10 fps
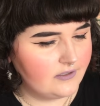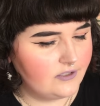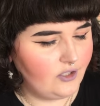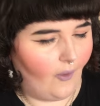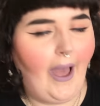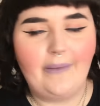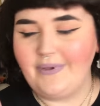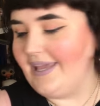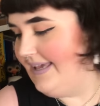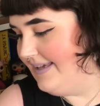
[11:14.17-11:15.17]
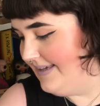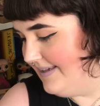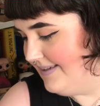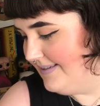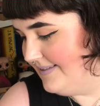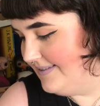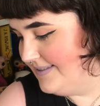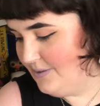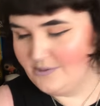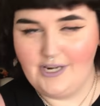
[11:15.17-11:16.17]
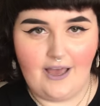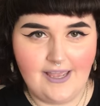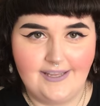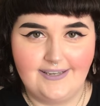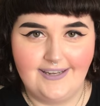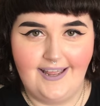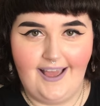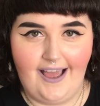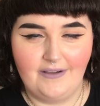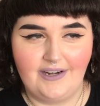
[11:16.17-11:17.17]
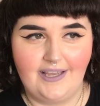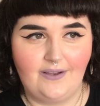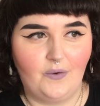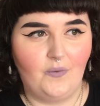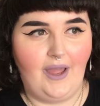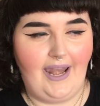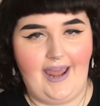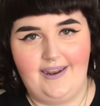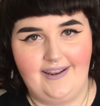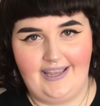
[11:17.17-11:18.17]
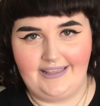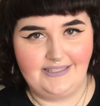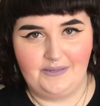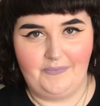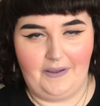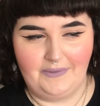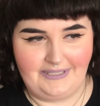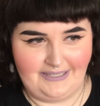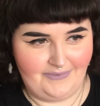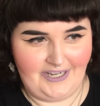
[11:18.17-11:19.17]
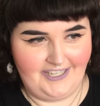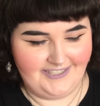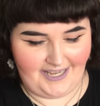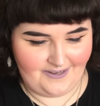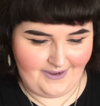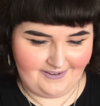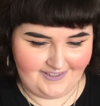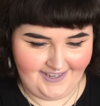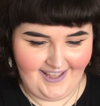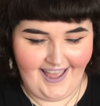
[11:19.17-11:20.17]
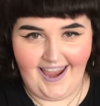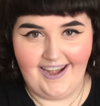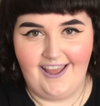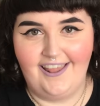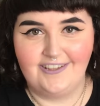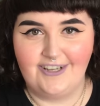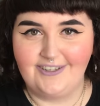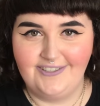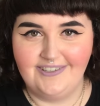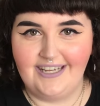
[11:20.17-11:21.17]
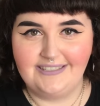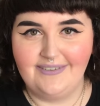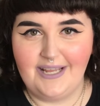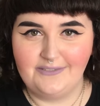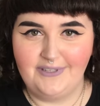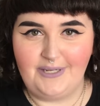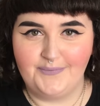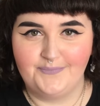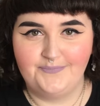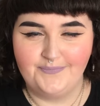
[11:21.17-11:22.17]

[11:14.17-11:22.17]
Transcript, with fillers: So happy, so delighted. I want to go and edit and get this up now because I'm really excited about it. And I'll talk to you guys in my next video.